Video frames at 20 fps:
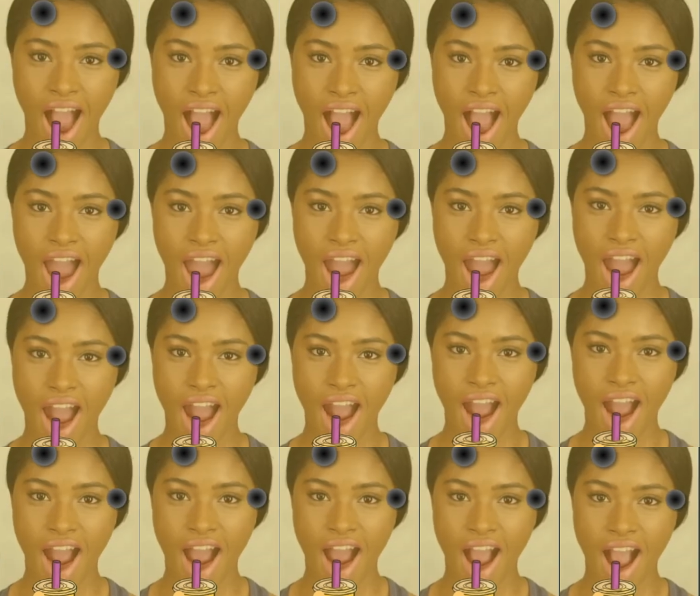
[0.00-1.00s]
click here
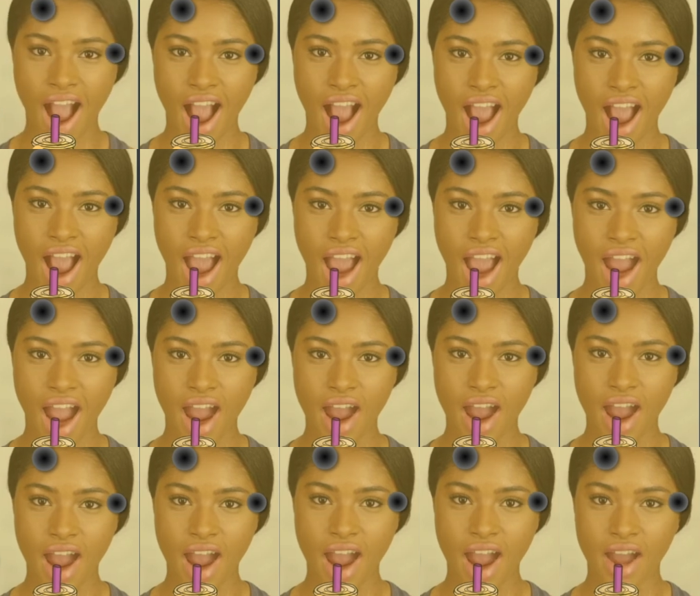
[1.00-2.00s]
and paste component.